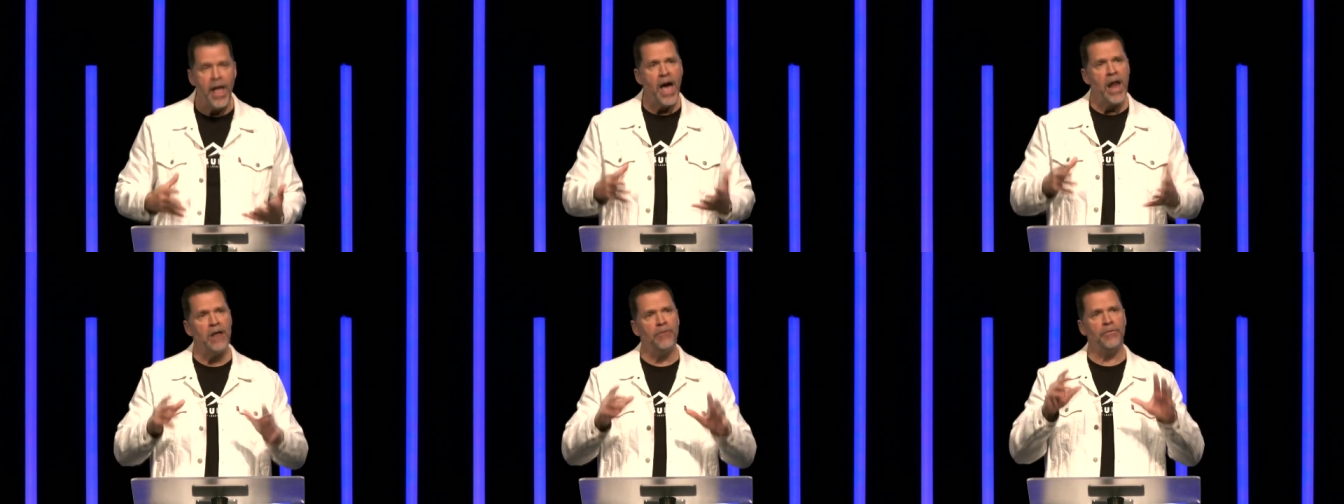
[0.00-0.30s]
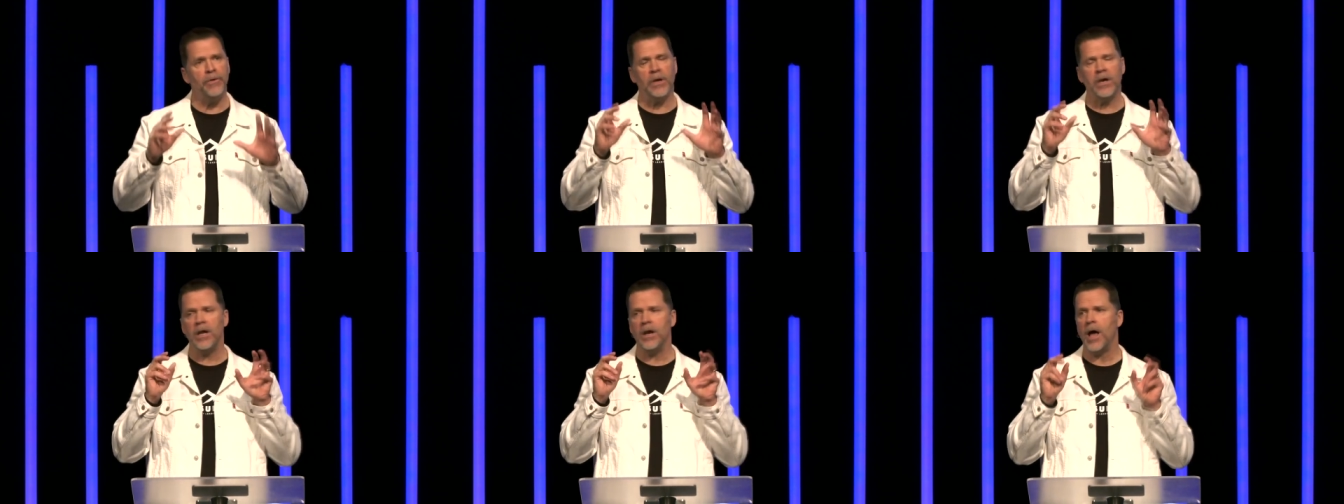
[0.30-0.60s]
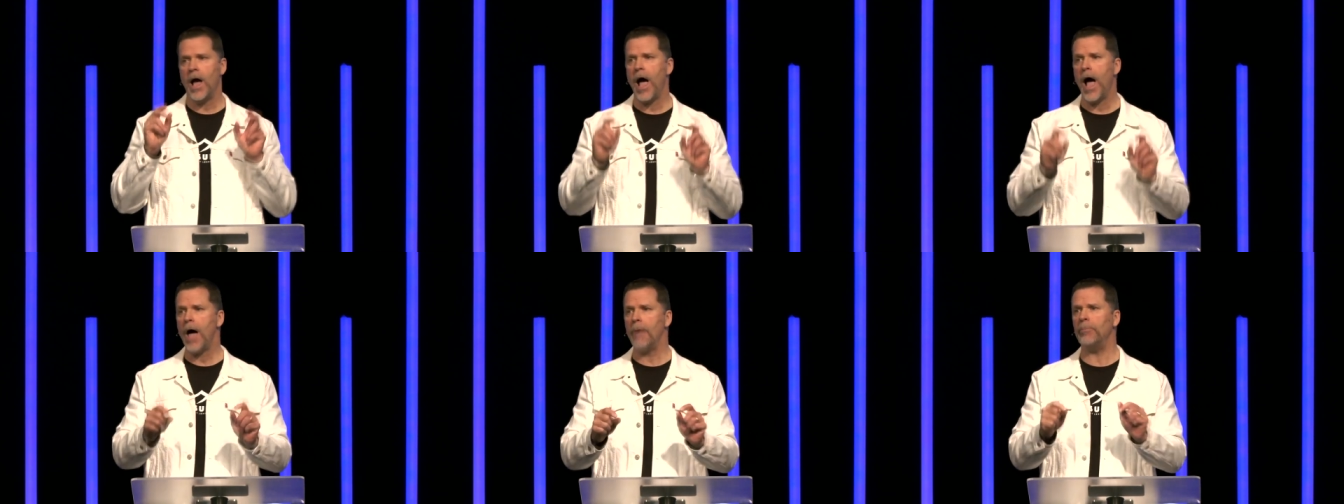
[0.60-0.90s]
And if it can
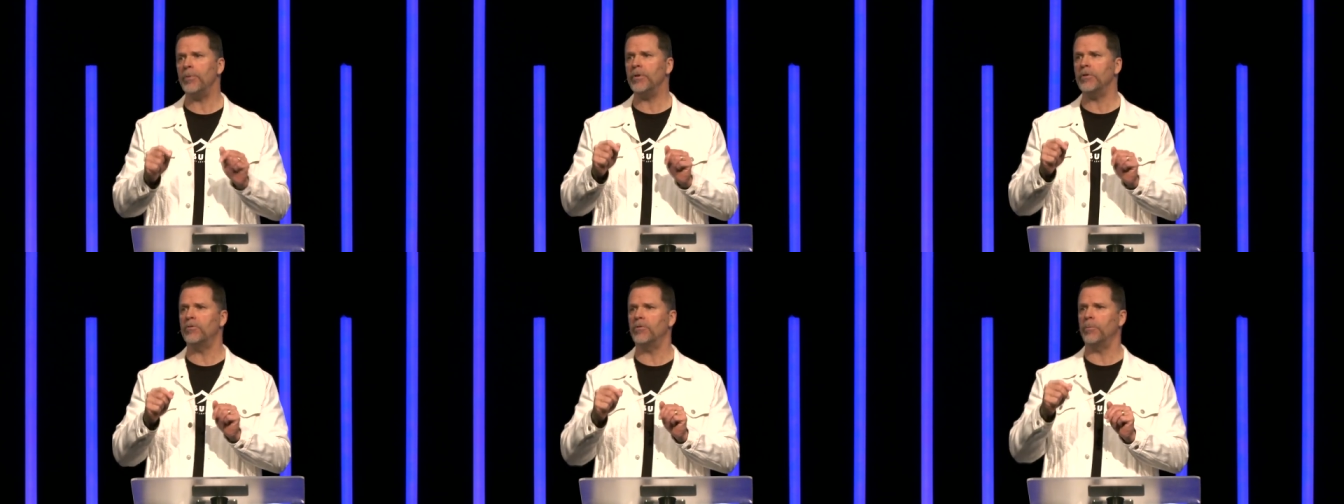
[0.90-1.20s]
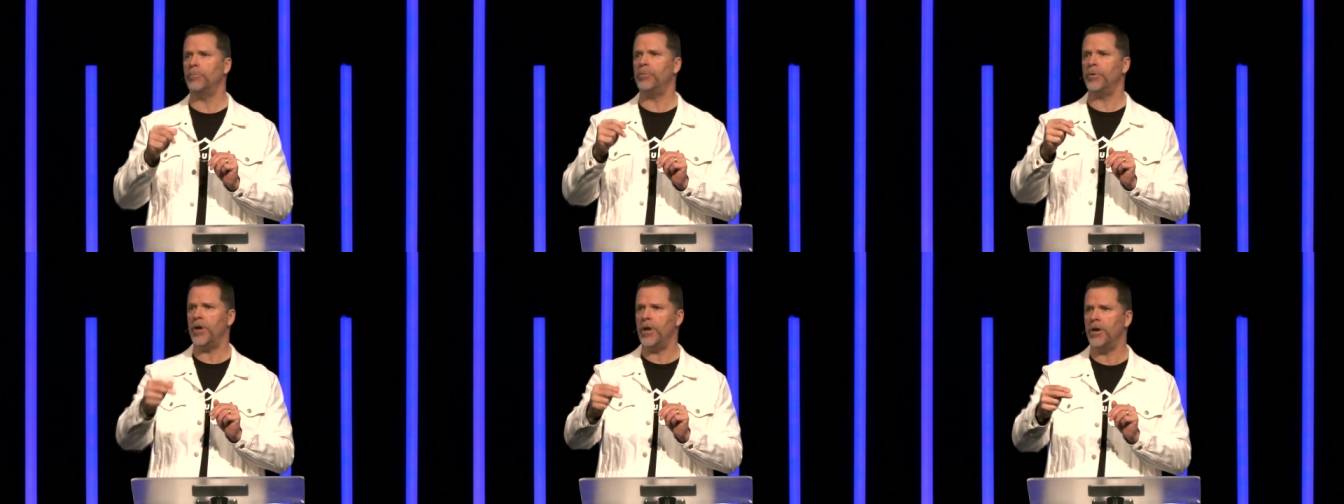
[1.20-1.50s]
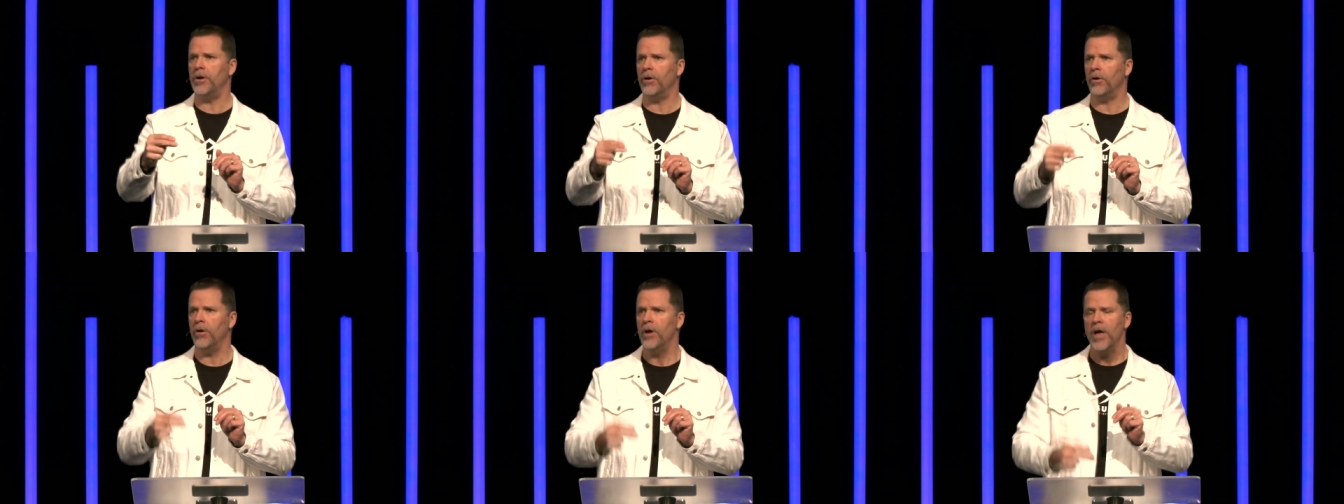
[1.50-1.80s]
happen to
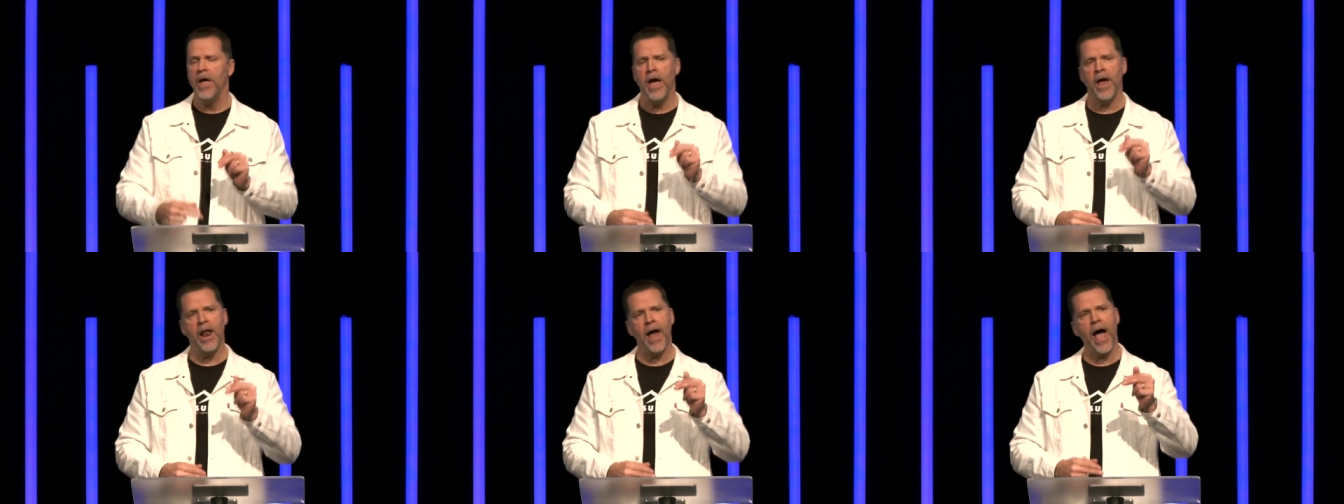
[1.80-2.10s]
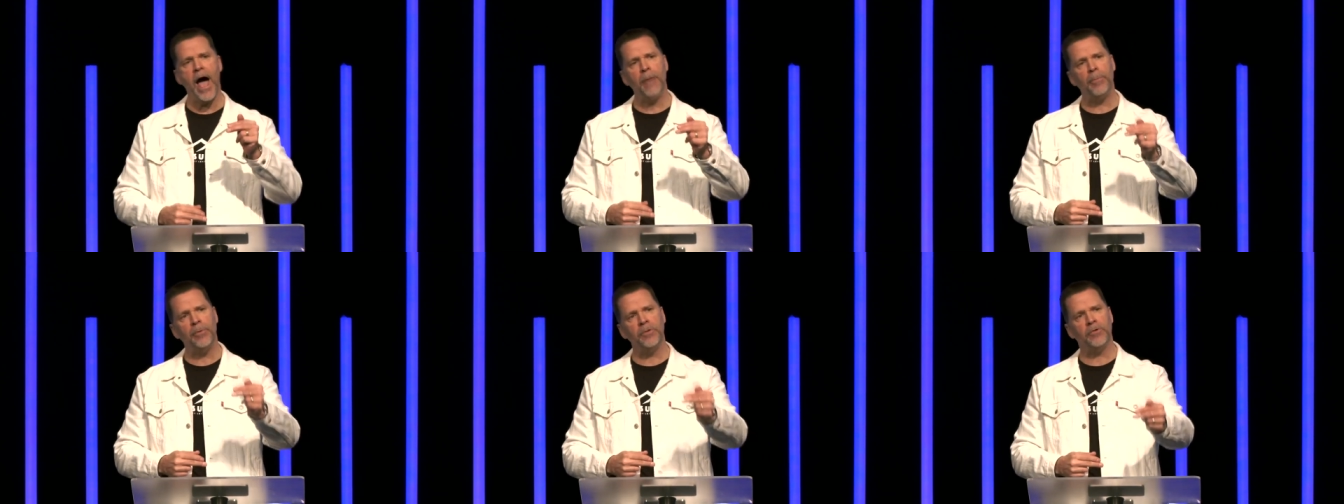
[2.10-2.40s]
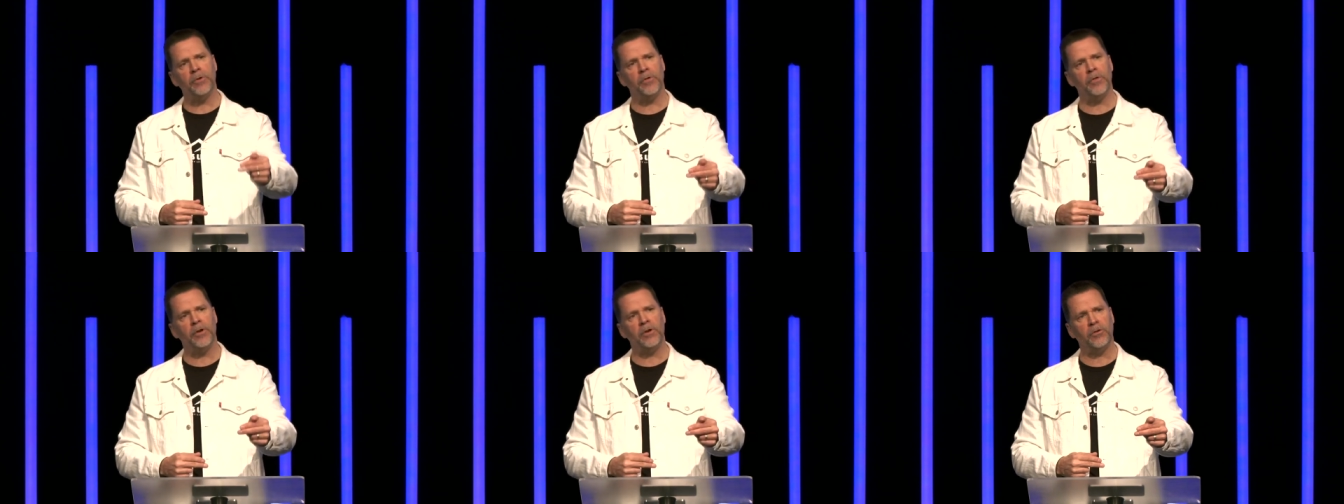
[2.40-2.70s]
Peter and happen
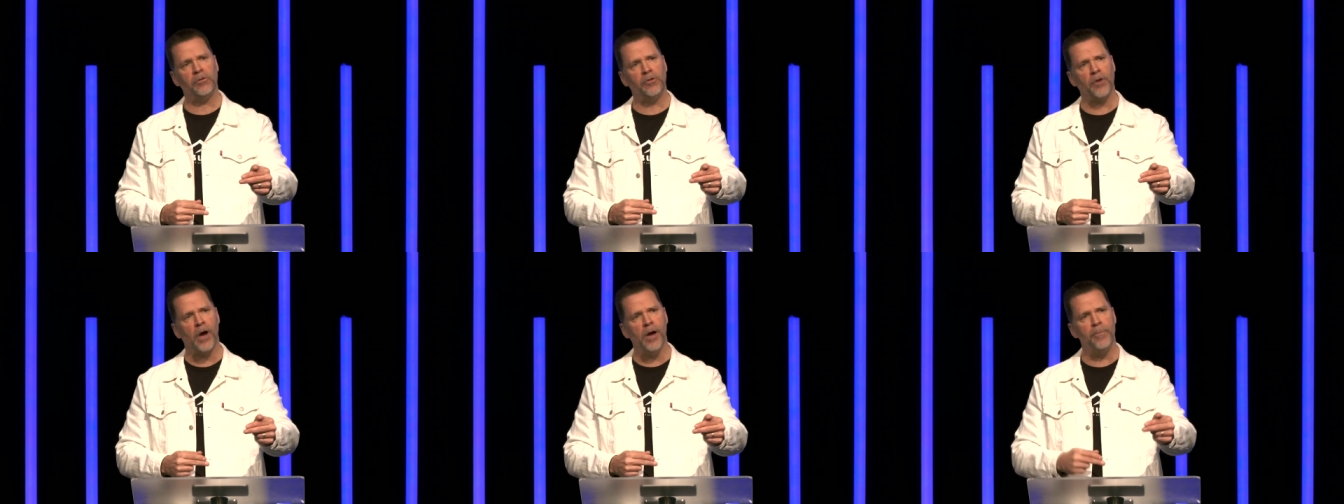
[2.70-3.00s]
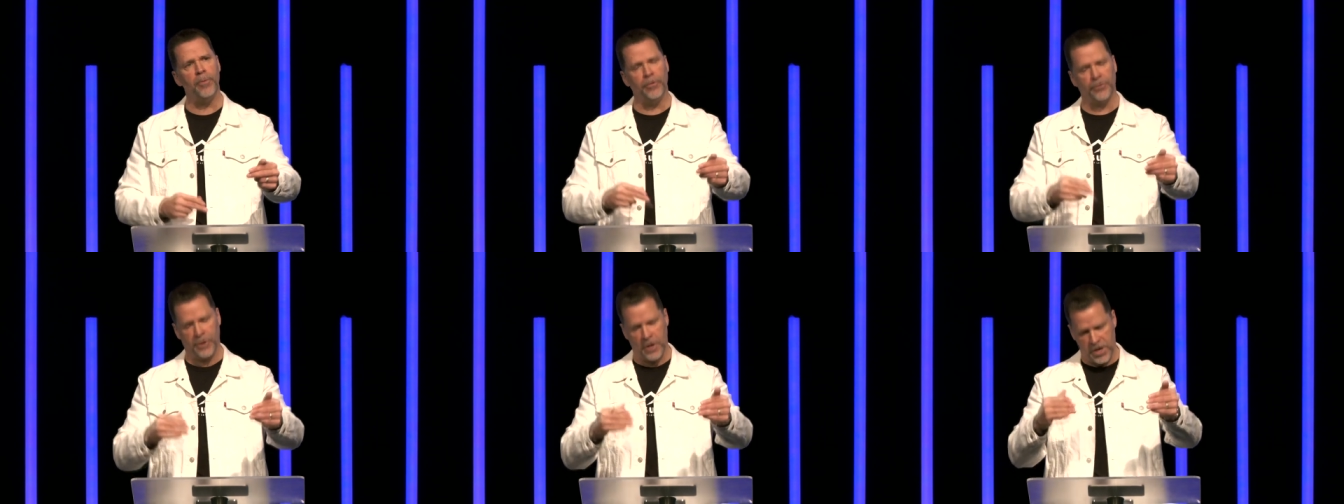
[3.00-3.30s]
to the disciples,